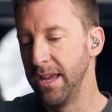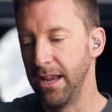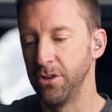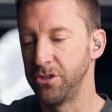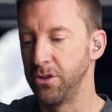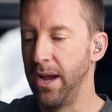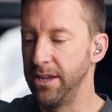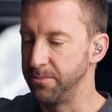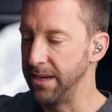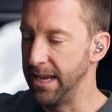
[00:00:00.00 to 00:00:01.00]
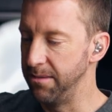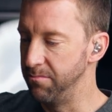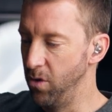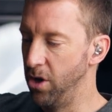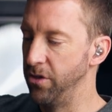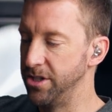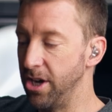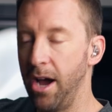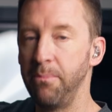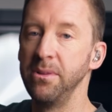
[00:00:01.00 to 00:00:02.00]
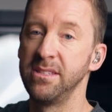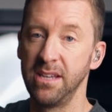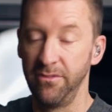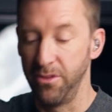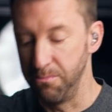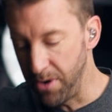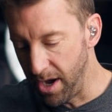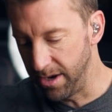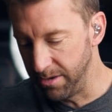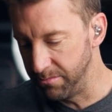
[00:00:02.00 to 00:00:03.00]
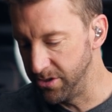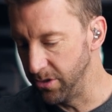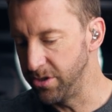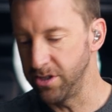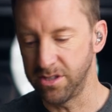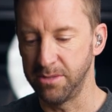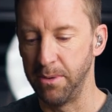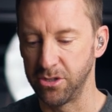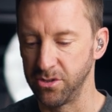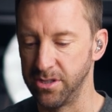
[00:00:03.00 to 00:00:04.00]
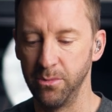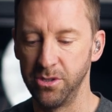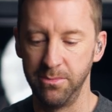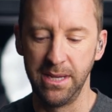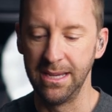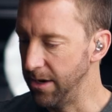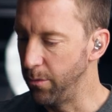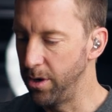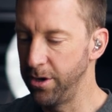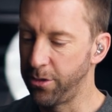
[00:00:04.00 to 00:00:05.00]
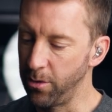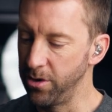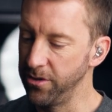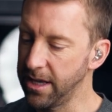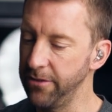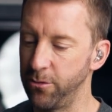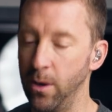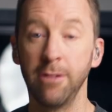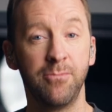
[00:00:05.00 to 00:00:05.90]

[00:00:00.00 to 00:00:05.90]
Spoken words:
It also has my name on the top instead of the bottom, so it's just a special cymbal to me, and I wanted to throw it on the kit for a while.